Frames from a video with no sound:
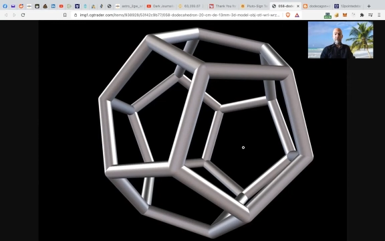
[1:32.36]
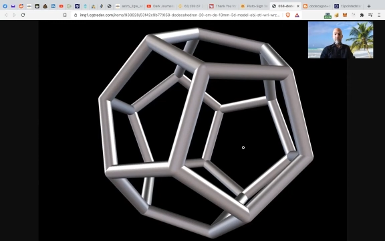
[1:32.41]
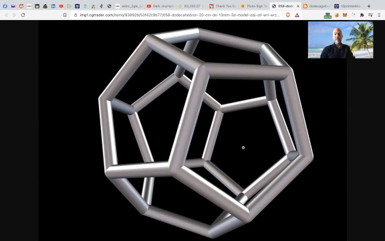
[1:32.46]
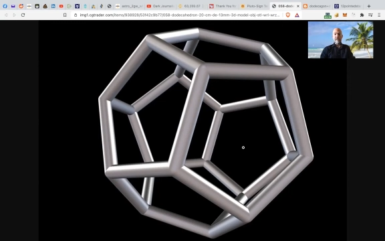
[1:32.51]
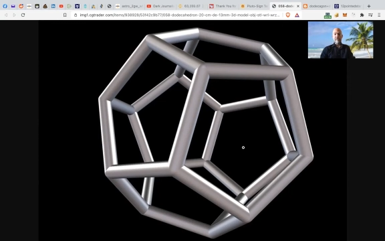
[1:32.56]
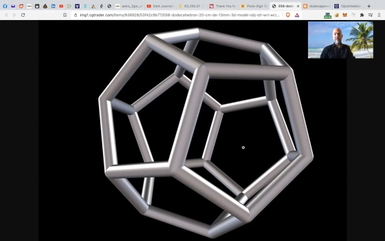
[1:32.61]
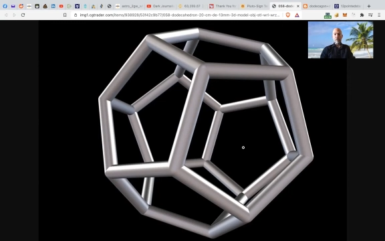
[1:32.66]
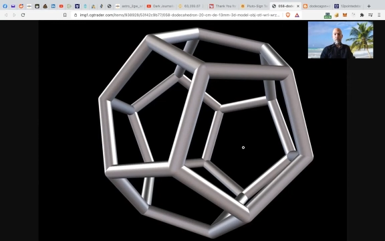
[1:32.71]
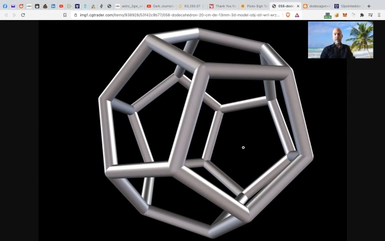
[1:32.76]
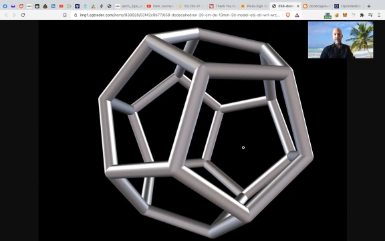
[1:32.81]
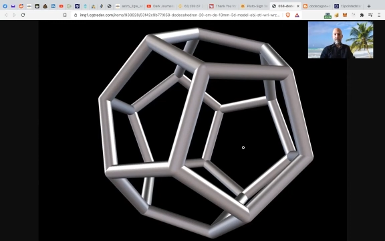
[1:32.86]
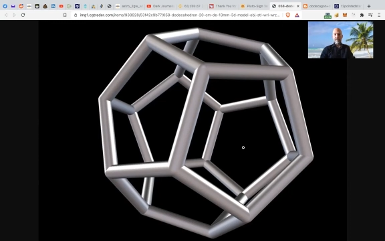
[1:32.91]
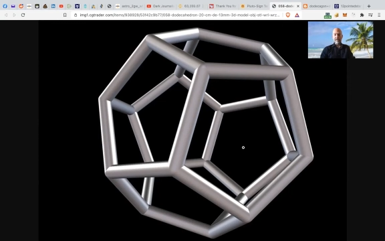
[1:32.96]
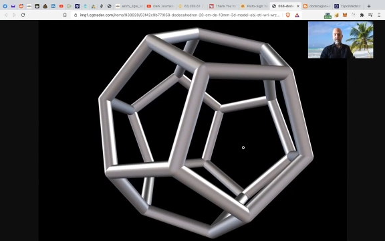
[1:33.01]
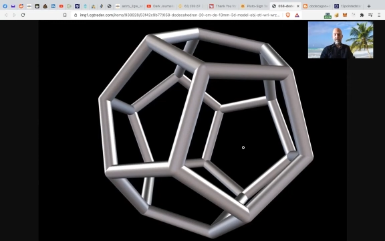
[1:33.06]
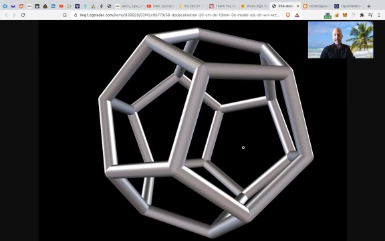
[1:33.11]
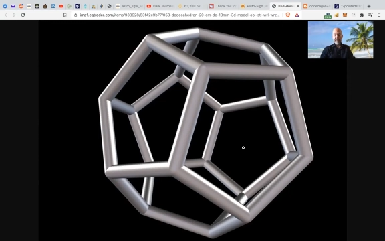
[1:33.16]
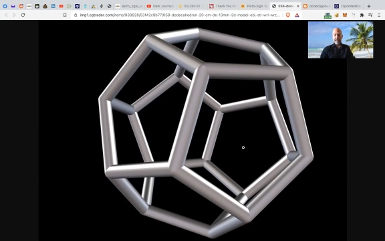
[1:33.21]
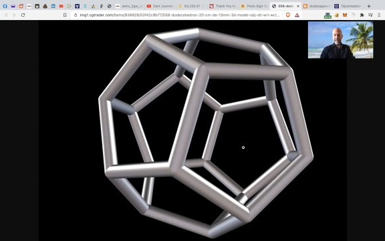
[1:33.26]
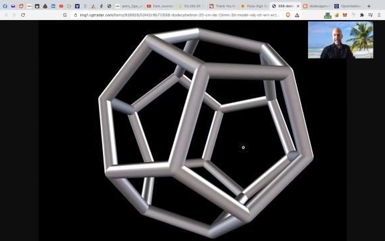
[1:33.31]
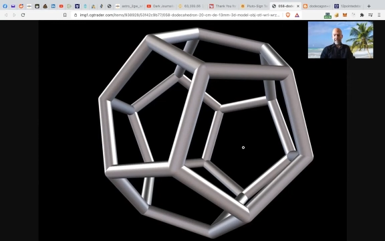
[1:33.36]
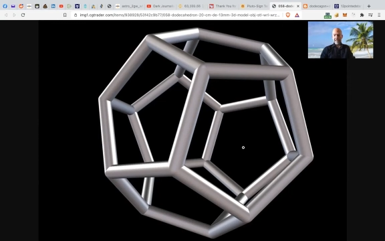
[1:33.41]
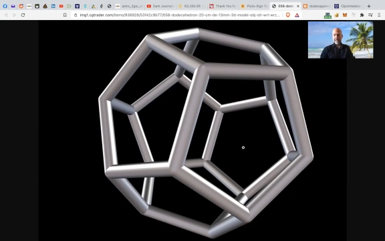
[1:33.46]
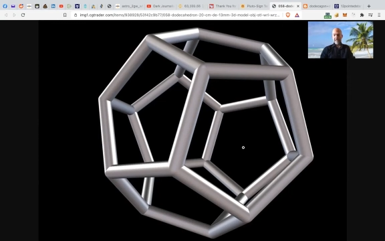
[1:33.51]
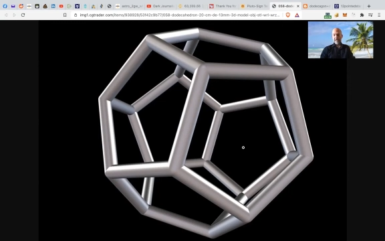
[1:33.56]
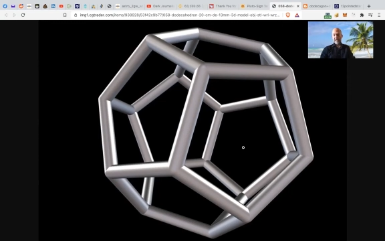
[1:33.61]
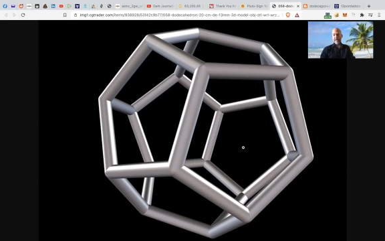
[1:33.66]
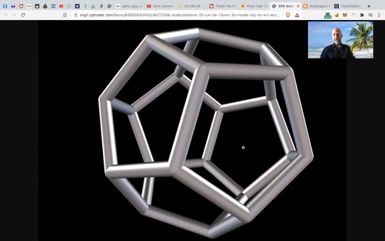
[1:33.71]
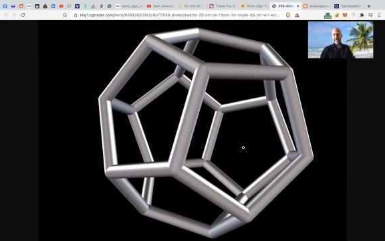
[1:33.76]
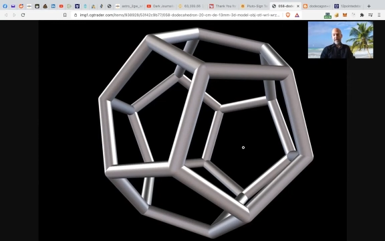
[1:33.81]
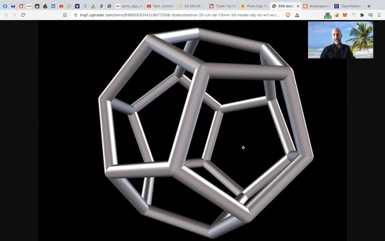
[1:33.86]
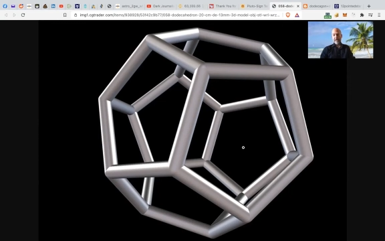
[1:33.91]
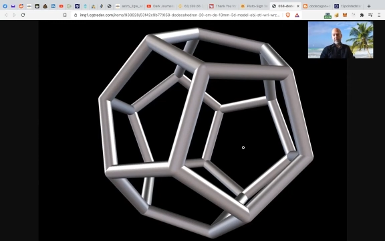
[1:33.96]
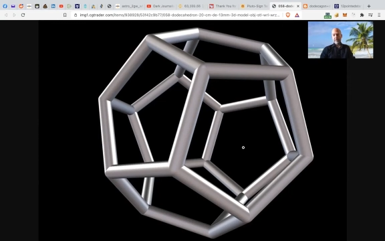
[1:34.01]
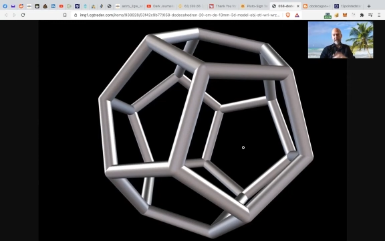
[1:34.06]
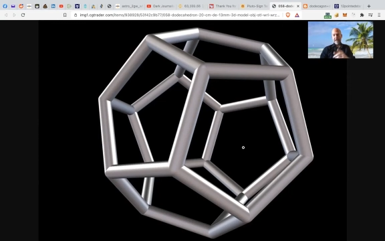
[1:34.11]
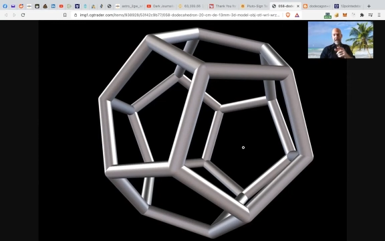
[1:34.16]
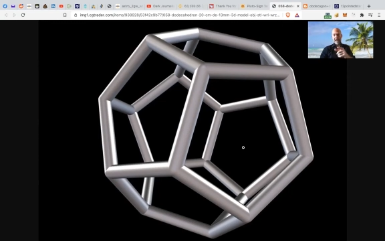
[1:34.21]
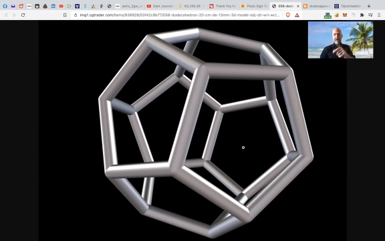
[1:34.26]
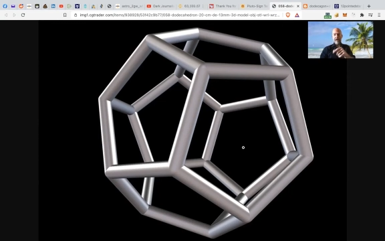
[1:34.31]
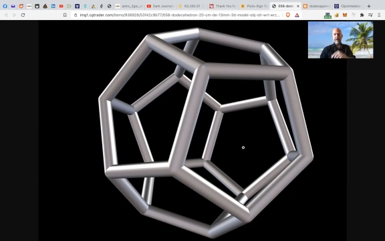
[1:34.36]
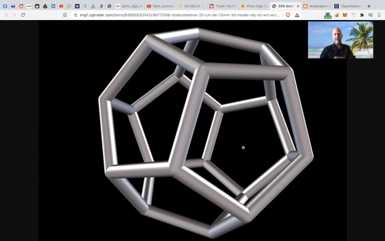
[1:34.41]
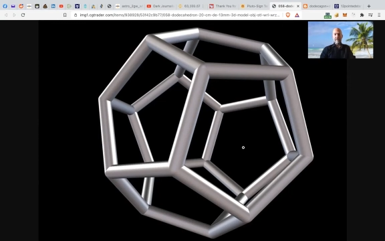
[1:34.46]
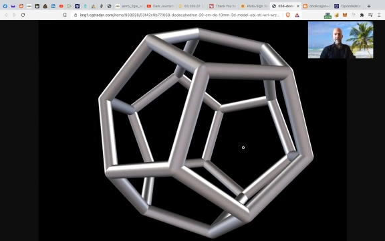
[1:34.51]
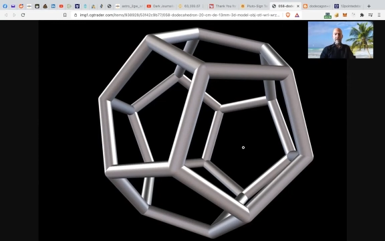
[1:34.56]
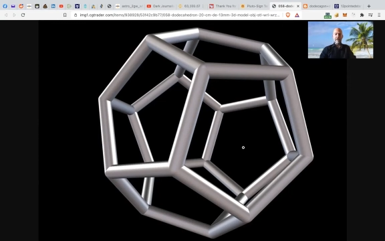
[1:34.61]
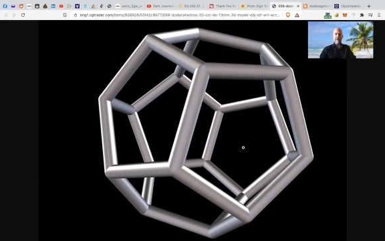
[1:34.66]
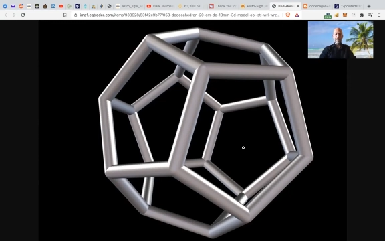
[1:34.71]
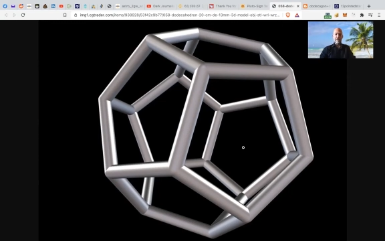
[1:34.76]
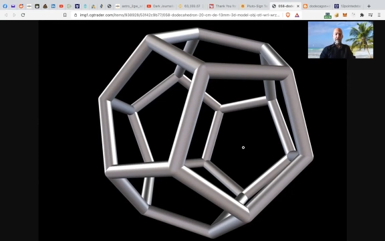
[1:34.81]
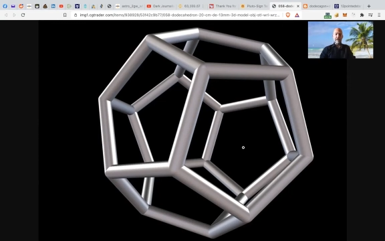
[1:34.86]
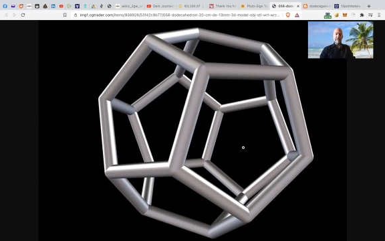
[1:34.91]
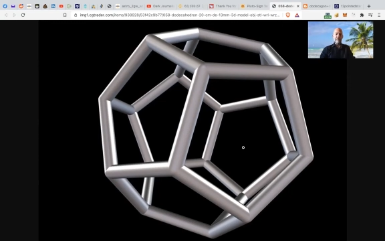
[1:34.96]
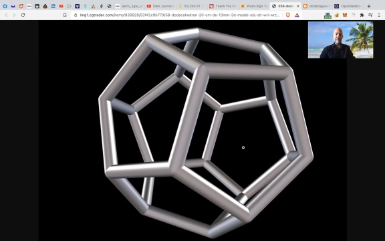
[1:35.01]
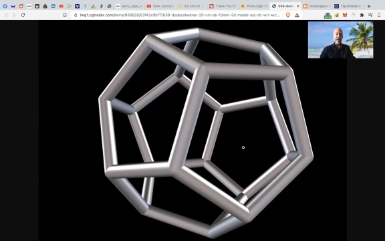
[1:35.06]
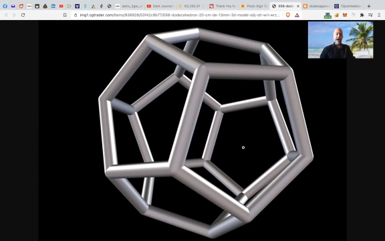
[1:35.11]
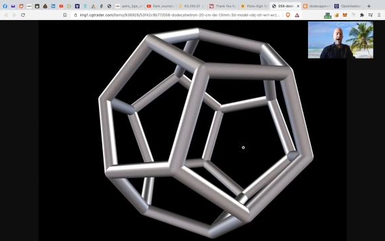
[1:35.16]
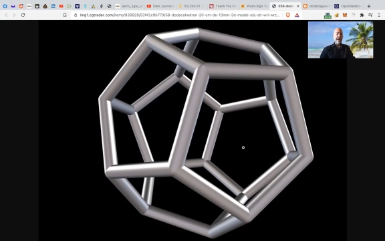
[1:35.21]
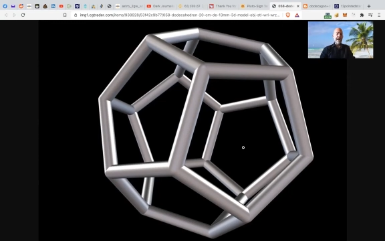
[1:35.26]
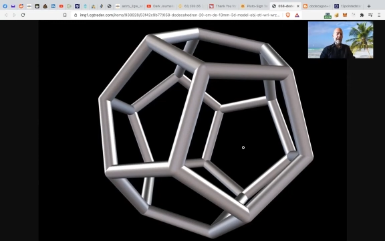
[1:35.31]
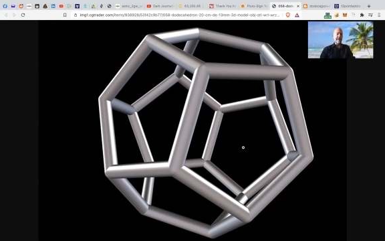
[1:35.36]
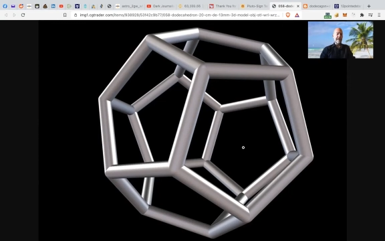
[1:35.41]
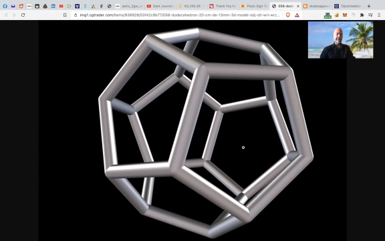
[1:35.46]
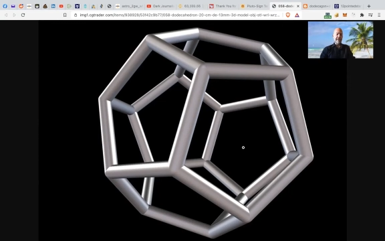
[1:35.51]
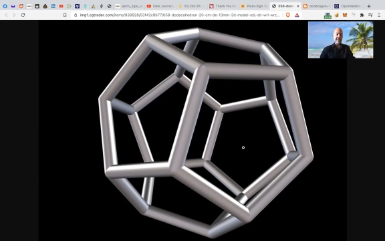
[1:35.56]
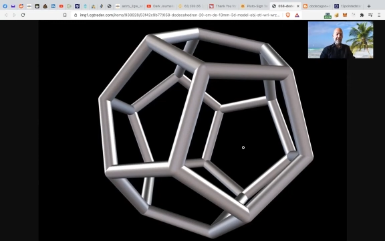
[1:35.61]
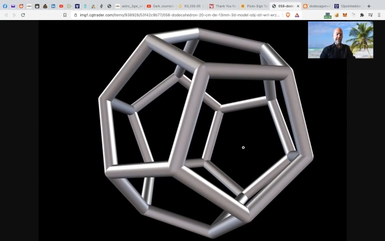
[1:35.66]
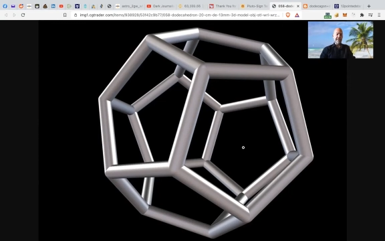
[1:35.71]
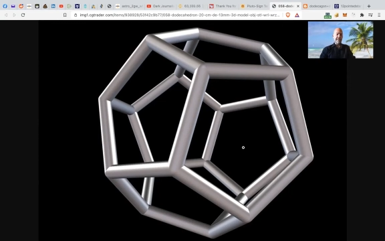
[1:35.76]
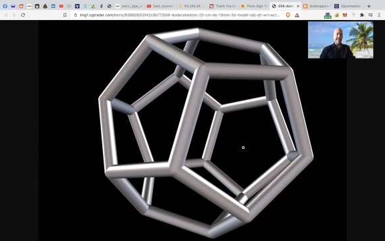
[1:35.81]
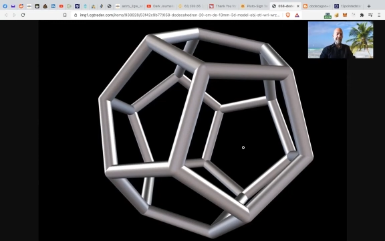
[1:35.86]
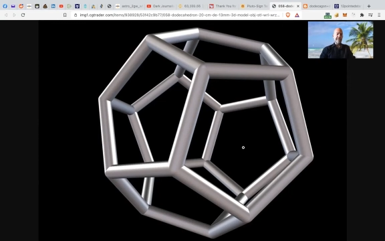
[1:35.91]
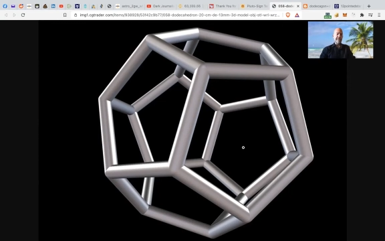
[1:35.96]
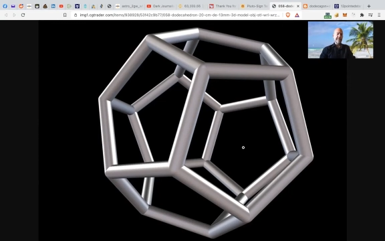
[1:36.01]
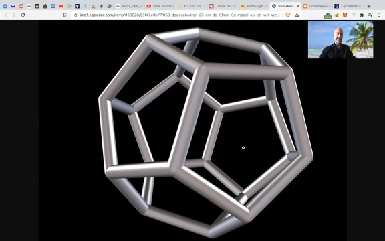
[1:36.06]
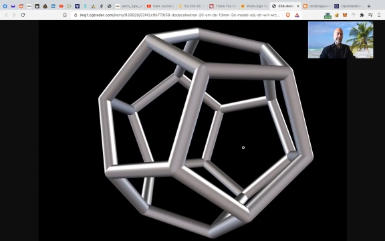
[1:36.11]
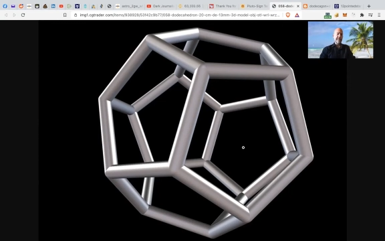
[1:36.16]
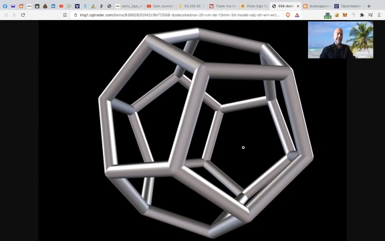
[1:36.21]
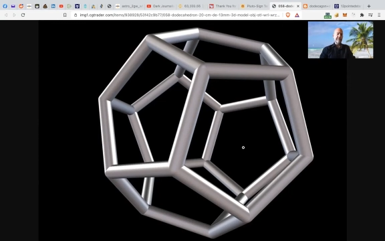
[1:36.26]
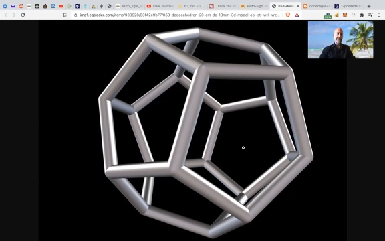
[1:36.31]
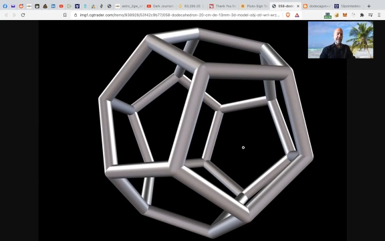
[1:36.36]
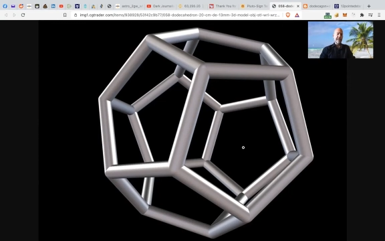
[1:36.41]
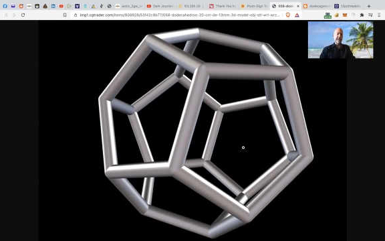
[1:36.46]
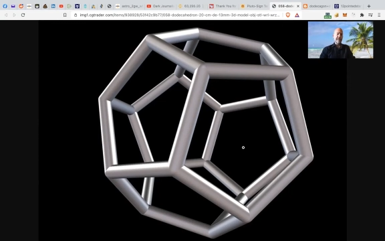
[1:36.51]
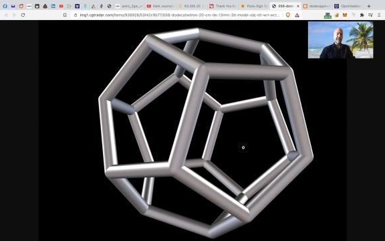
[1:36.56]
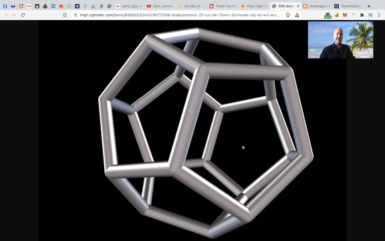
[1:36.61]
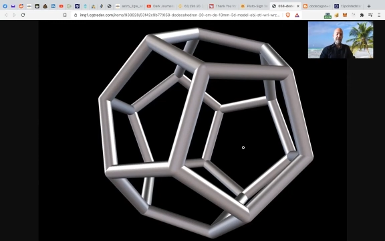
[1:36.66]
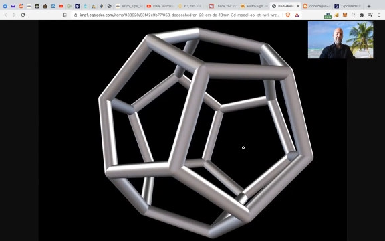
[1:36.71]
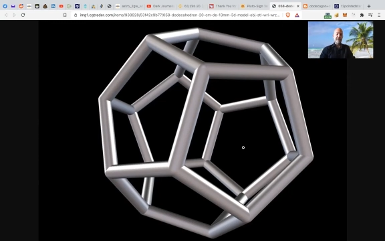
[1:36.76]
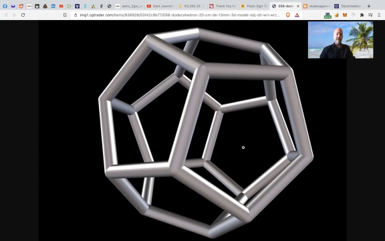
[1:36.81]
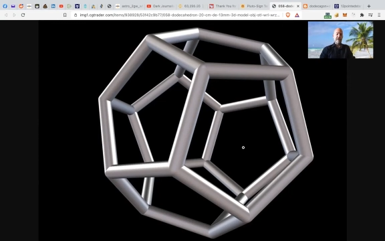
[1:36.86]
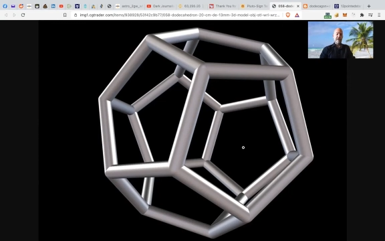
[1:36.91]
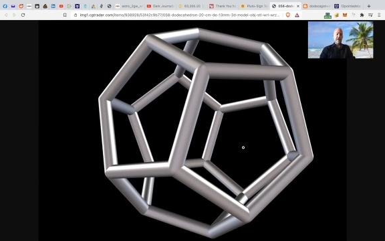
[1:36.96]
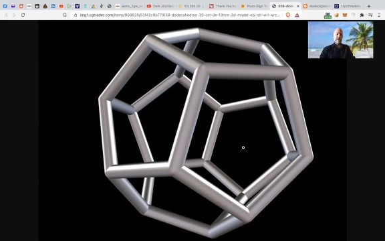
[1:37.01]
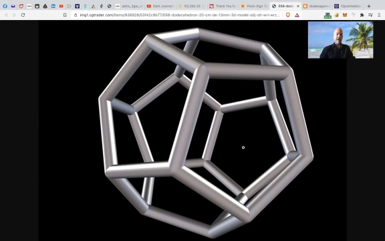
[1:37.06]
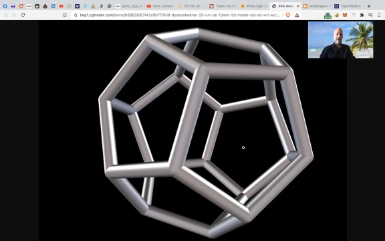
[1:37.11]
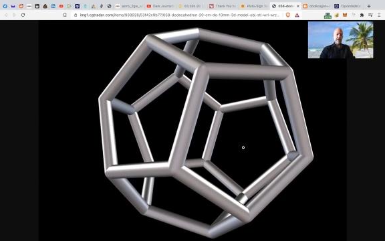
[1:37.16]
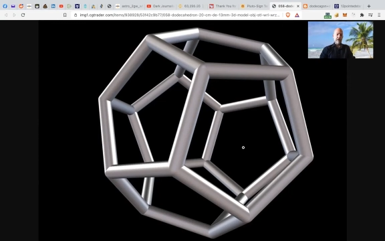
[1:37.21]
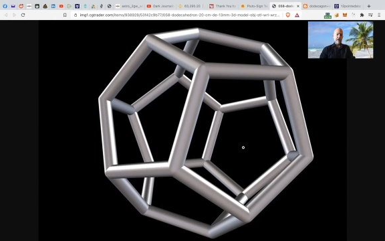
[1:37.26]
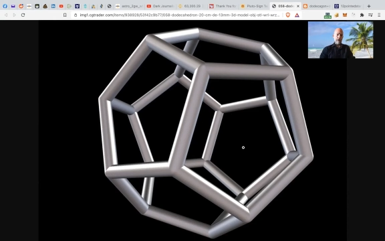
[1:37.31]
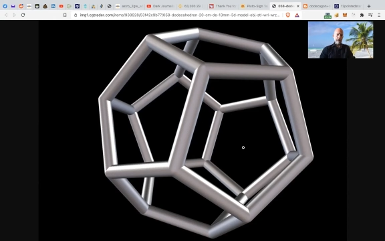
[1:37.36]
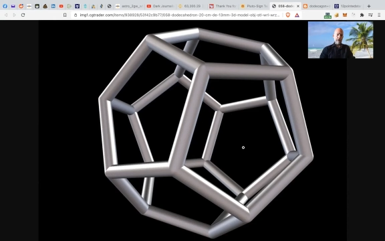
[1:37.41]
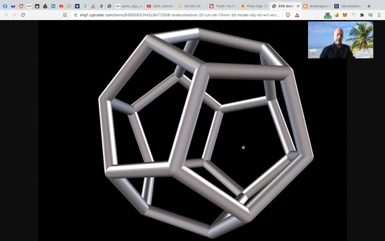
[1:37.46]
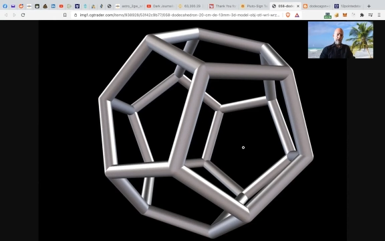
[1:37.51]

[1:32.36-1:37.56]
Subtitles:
[unreadable: no face in view]